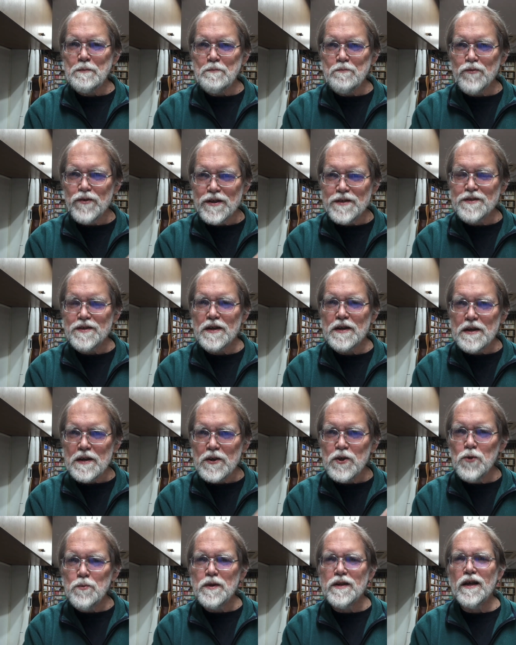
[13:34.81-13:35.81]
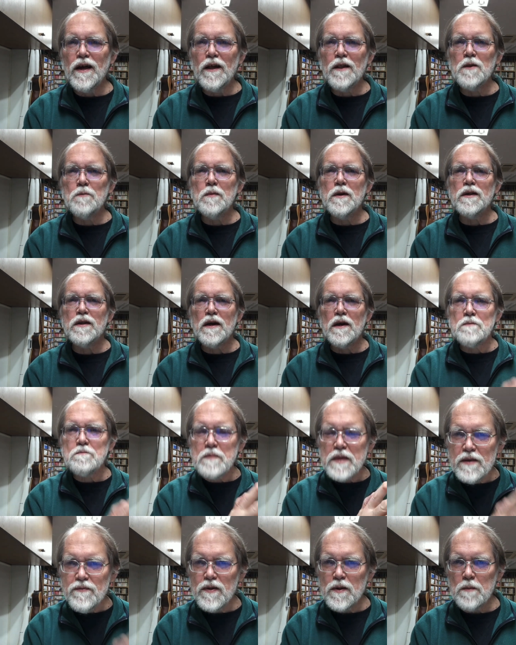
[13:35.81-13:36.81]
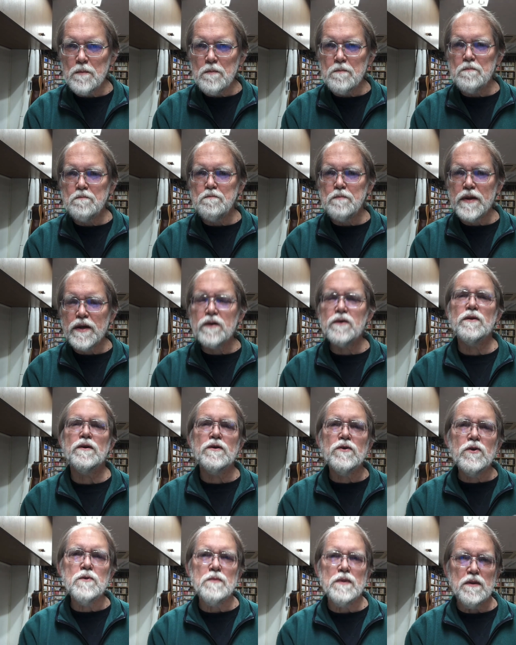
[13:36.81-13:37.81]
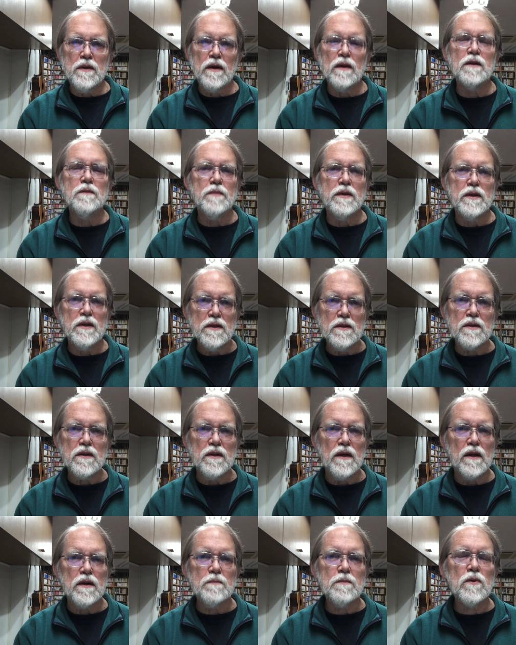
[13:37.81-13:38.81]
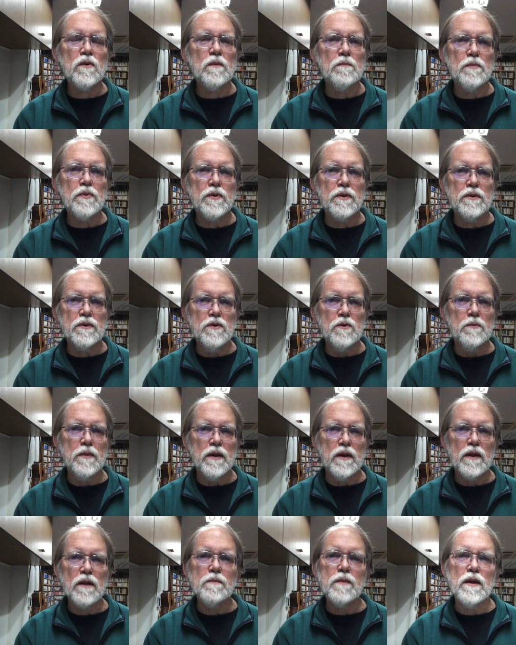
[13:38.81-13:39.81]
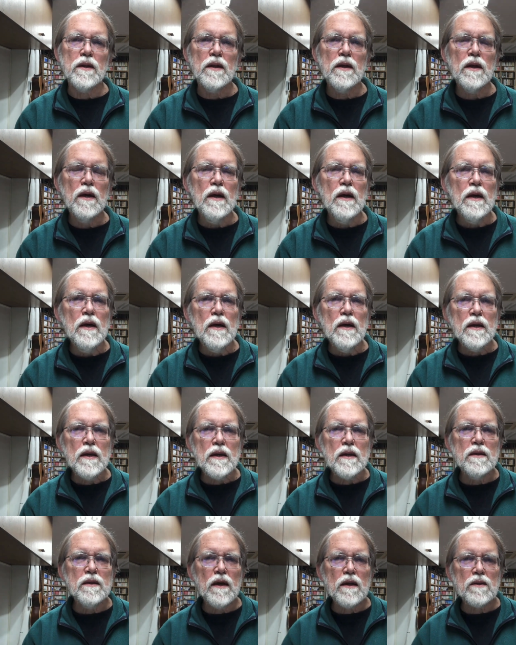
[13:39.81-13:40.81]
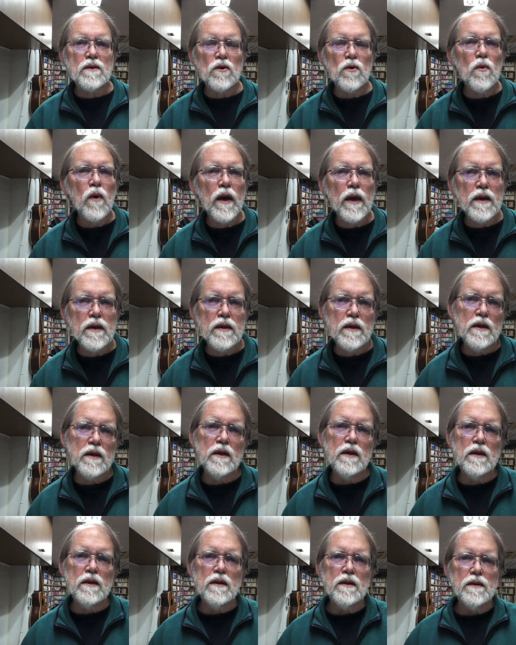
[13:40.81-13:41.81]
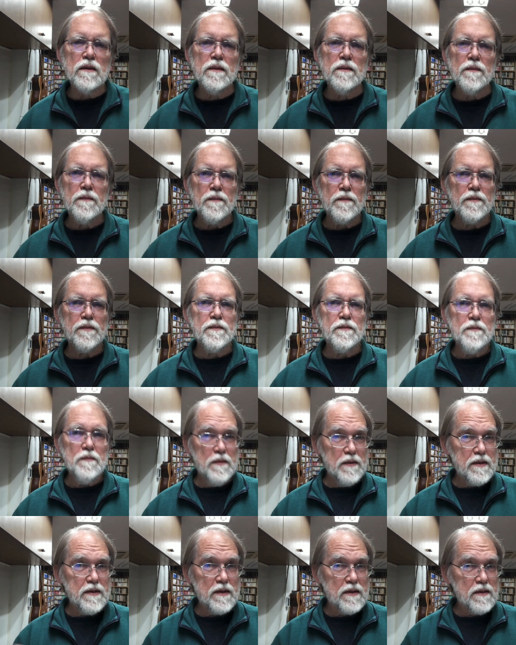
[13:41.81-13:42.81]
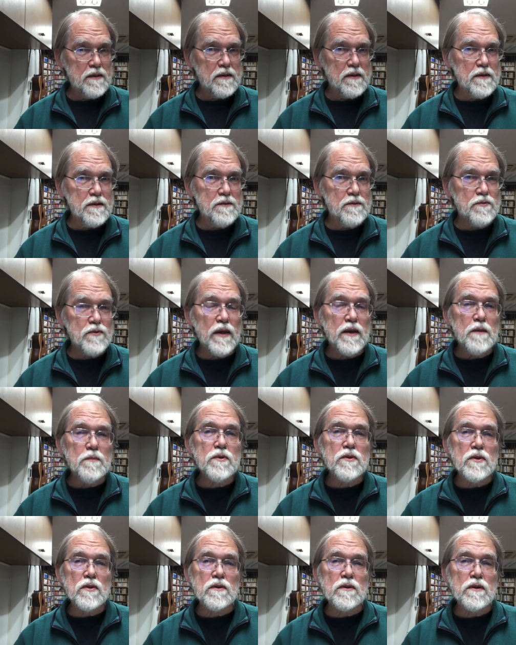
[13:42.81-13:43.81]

brings a human element, even a bigger human element into that, a more important human element, in that the way it is able to